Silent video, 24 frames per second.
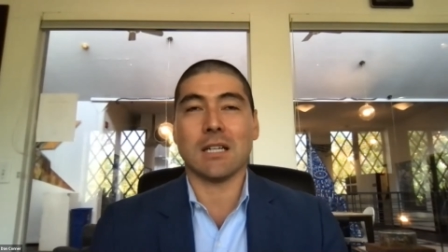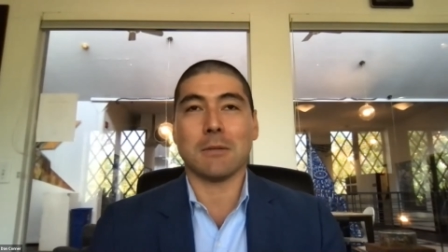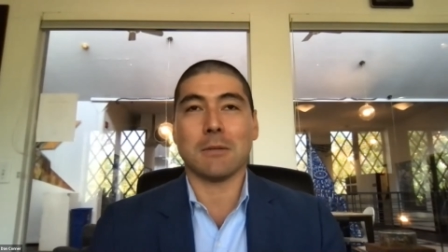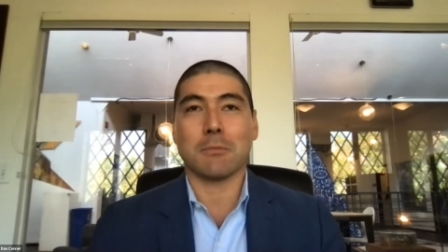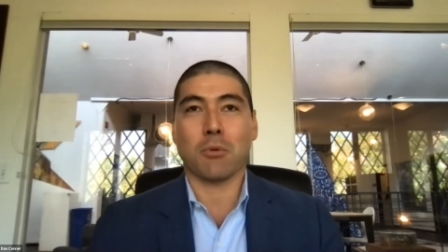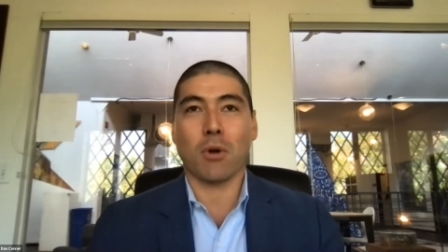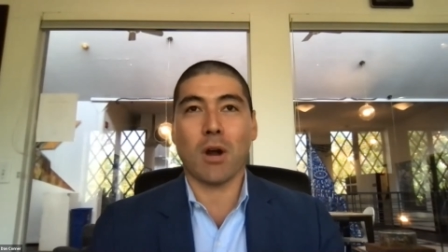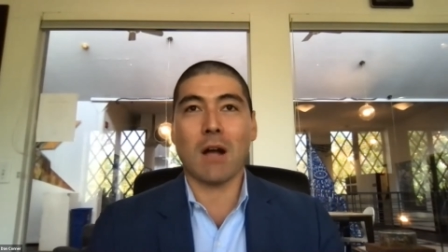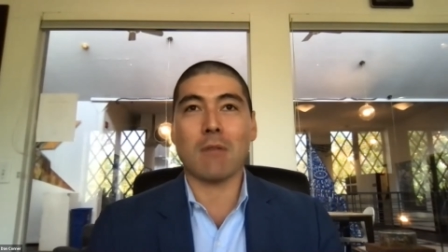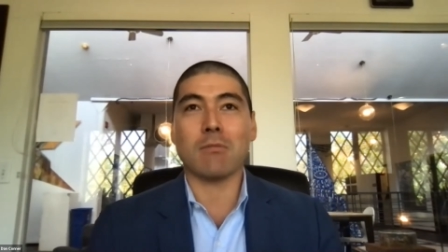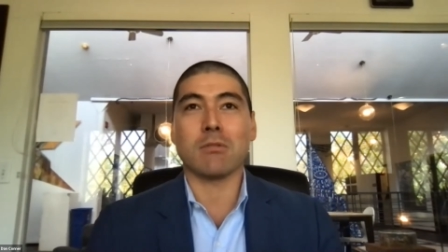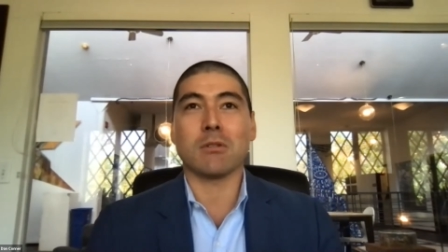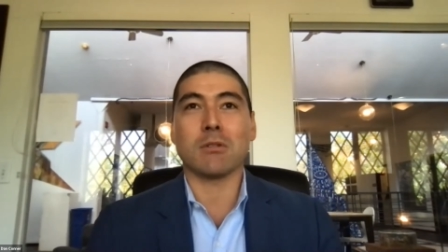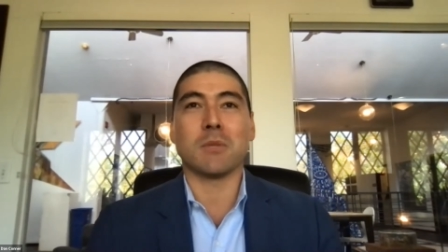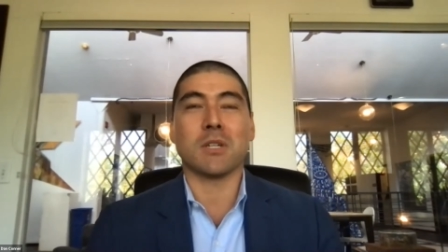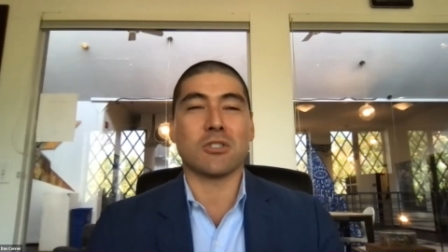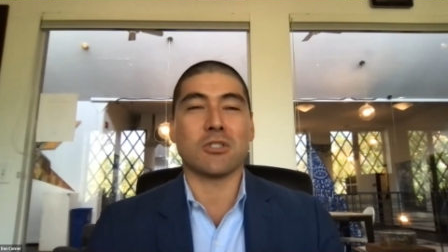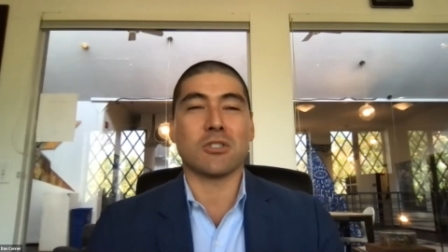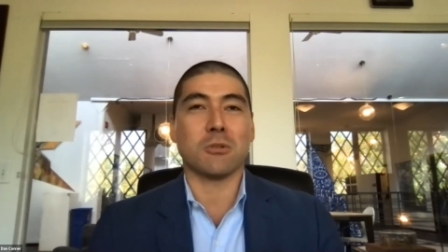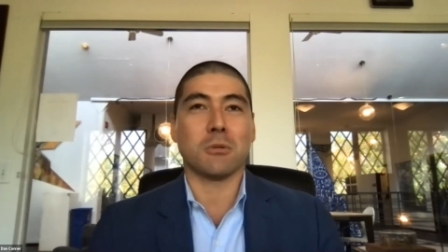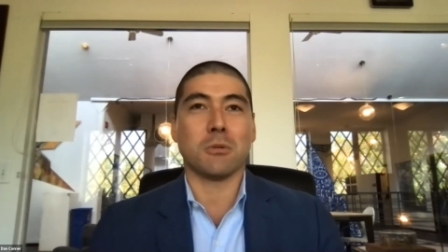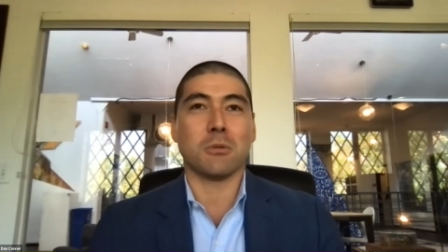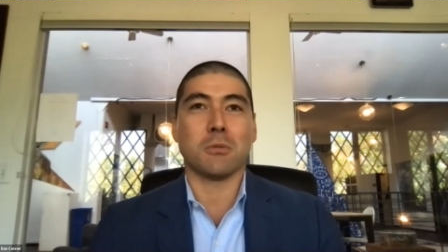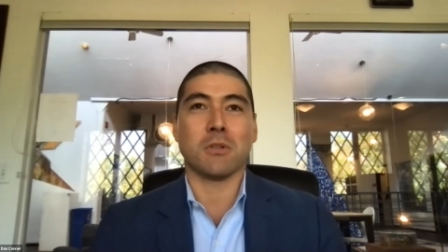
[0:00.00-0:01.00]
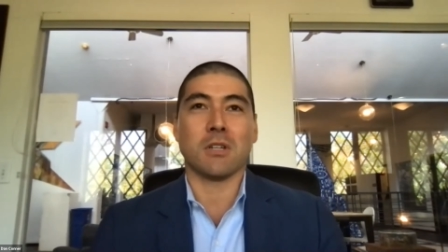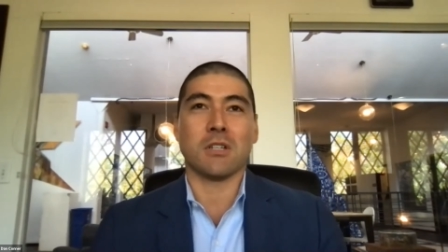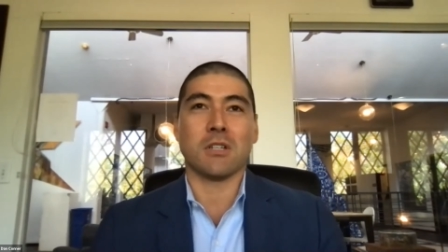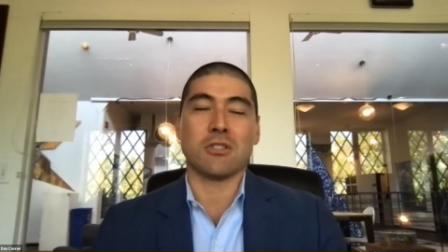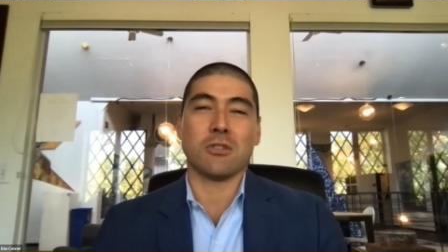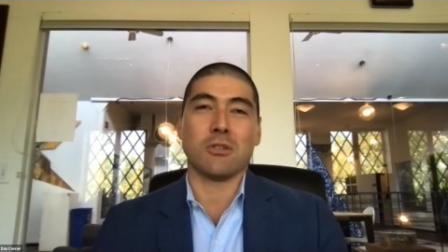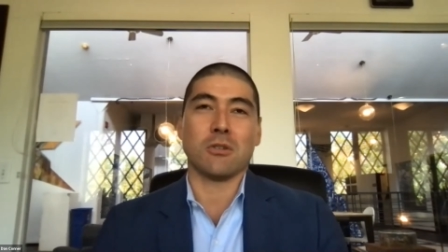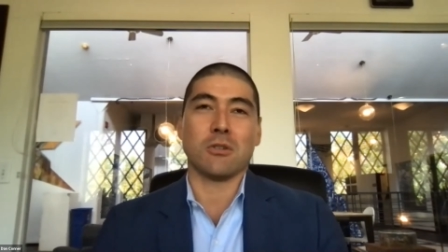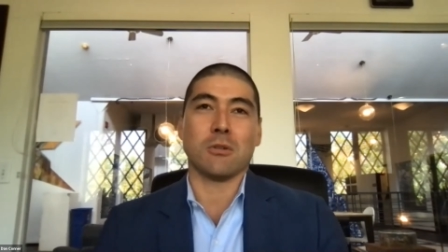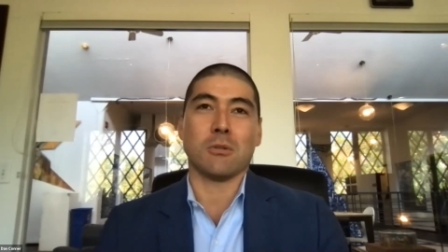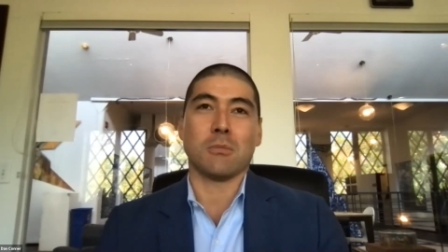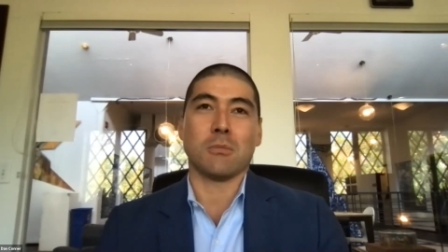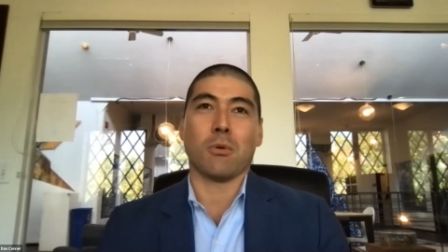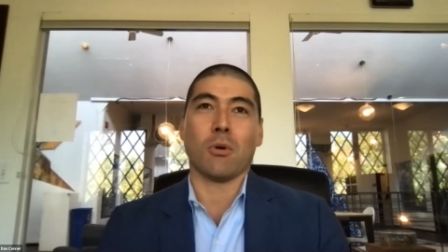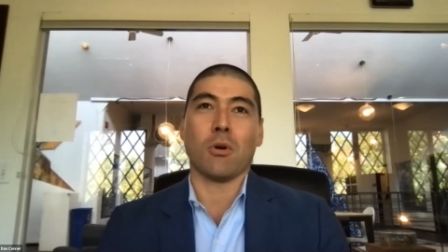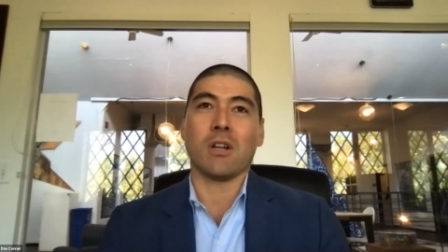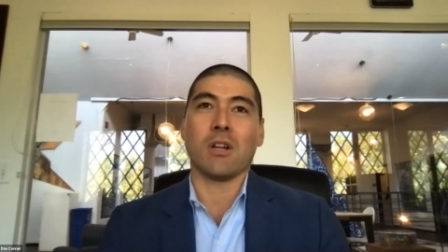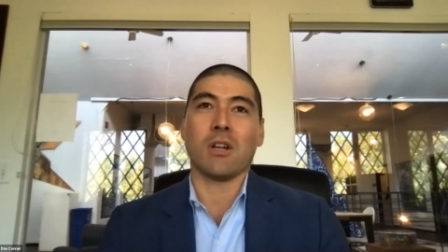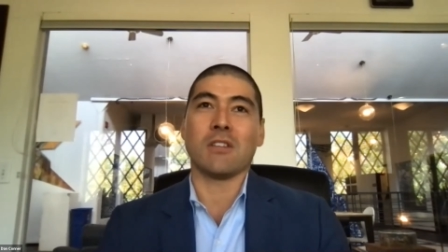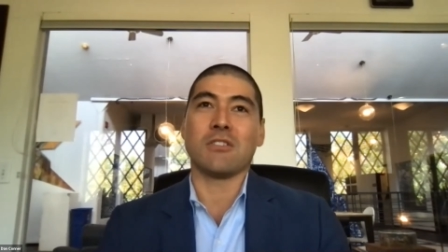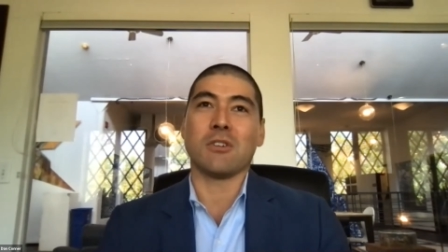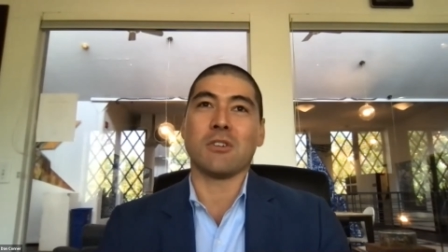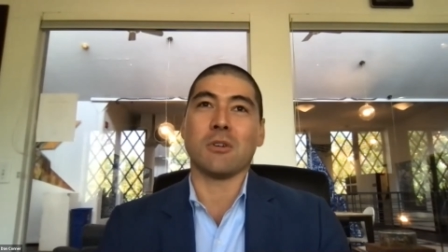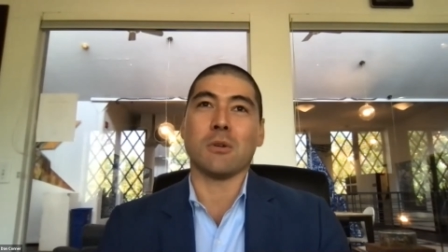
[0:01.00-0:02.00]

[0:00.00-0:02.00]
problem that you pointed to,